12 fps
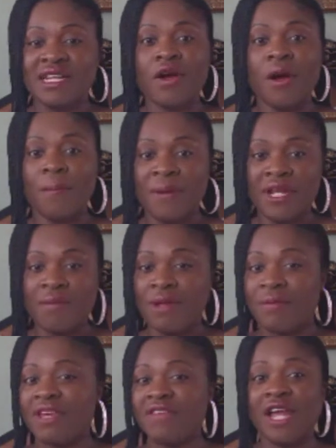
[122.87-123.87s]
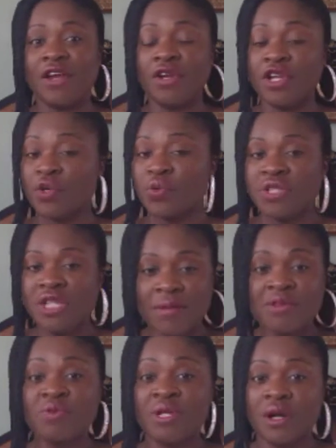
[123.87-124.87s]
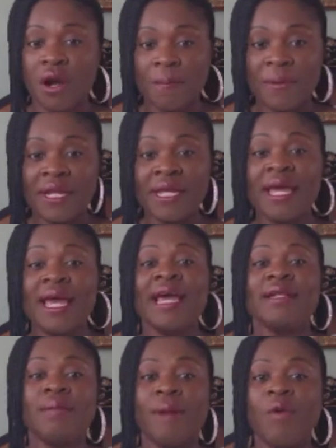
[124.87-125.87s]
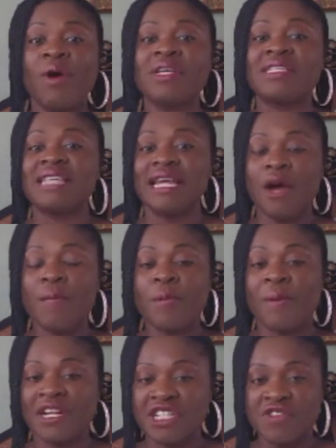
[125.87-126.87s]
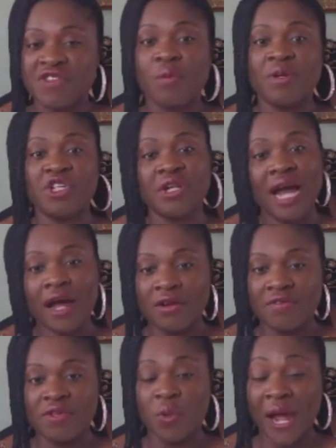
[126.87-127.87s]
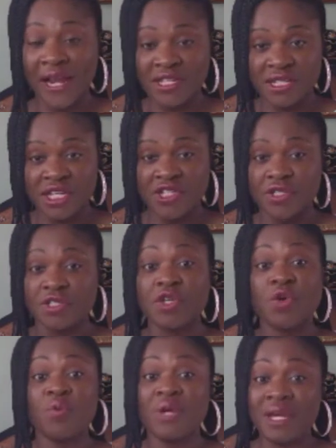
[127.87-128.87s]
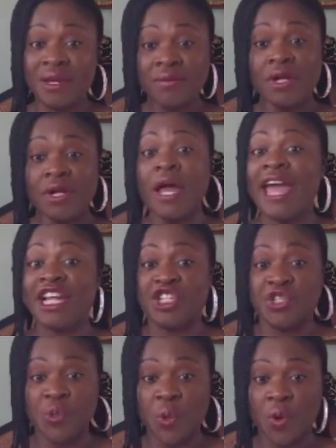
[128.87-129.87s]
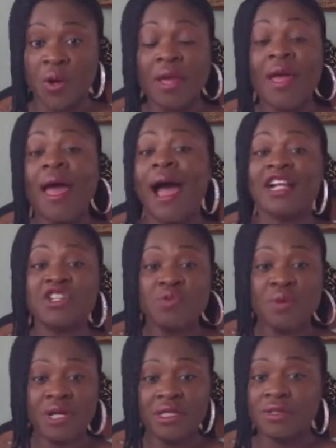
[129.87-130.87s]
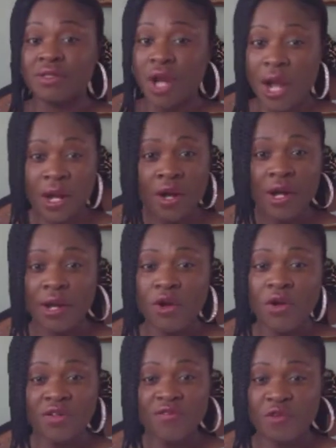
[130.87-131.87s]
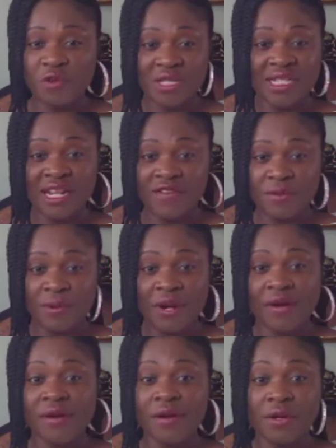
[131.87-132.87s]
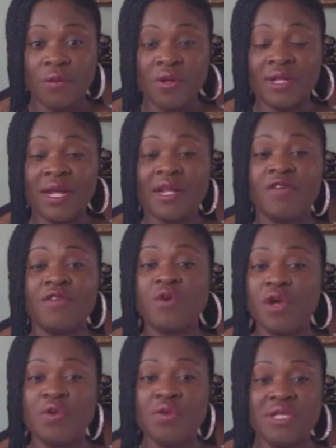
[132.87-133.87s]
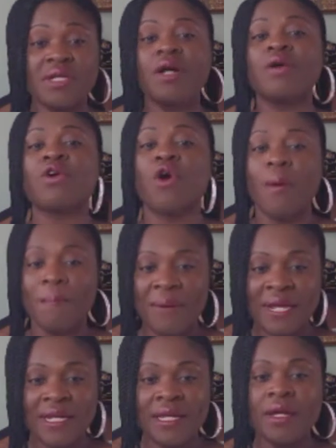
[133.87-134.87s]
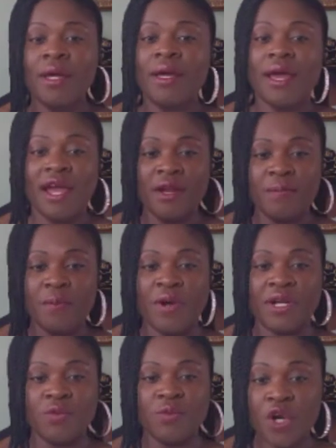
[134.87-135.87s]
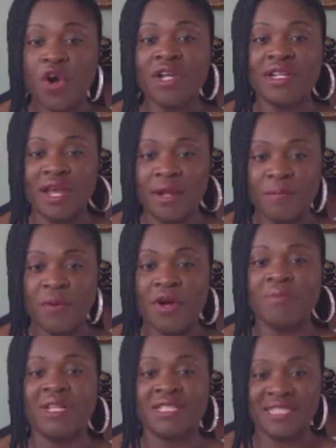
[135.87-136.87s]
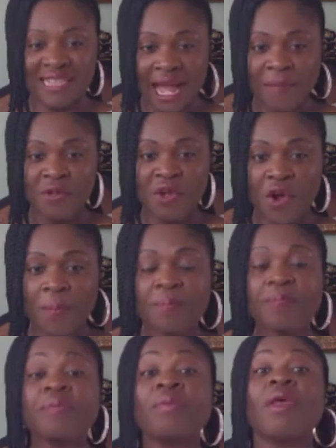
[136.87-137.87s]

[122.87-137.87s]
a company, maybe if they're not in good terms with the company, they might want to send out proprietary information out of the organization. So we ensure. I just wanted to tell all the viewers and everybody around the world that if you're using a company endpoint, we call it endpoint, but it's laptop,